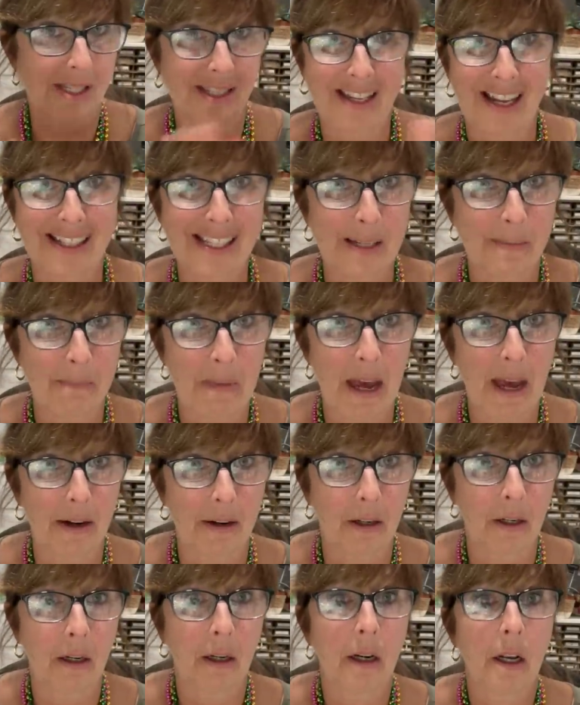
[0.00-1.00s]
doesn't
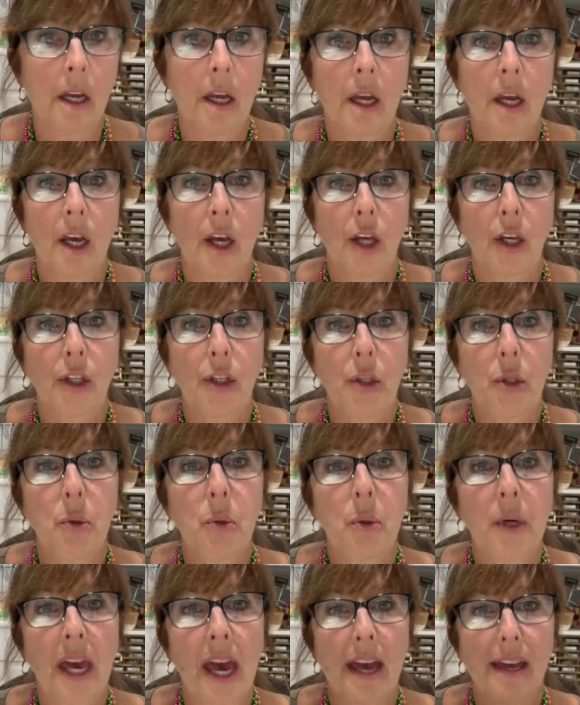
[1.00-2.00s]
matter,
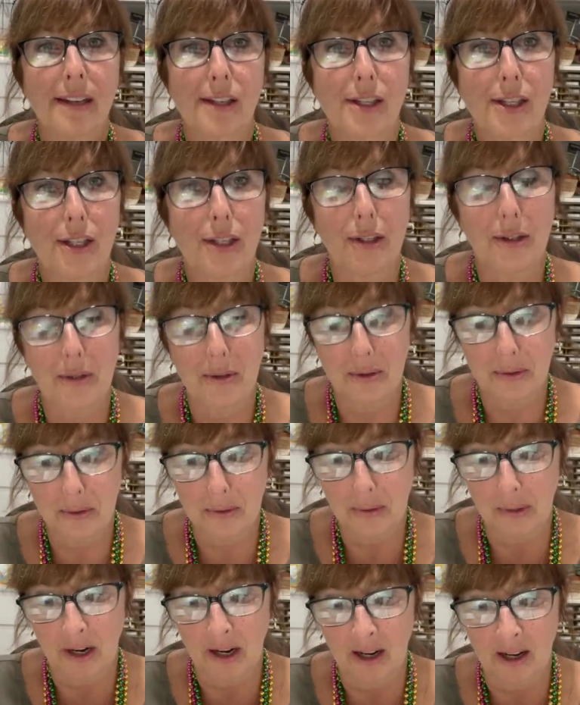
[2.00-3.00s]
you get
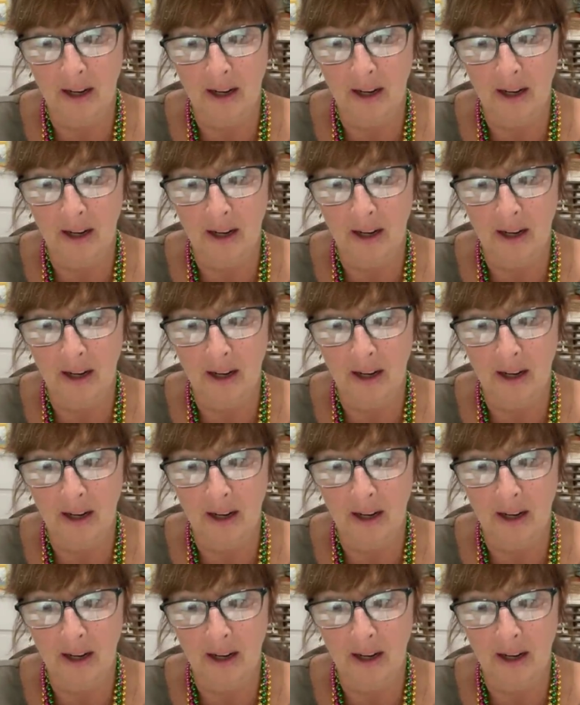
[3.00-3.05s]
to